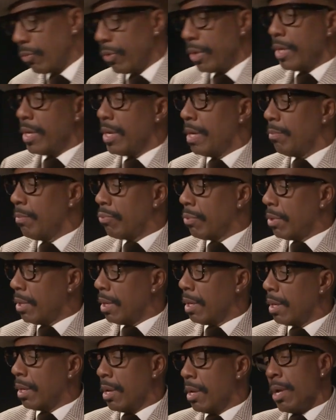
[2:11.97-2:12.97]
right here,
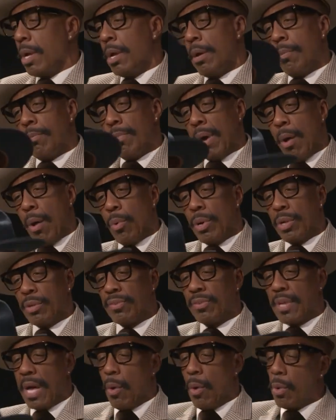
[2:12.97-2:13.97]
bro. I want
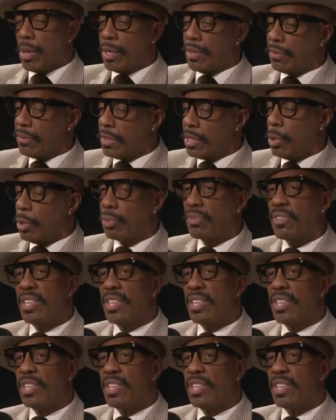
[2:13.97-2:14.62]
to see your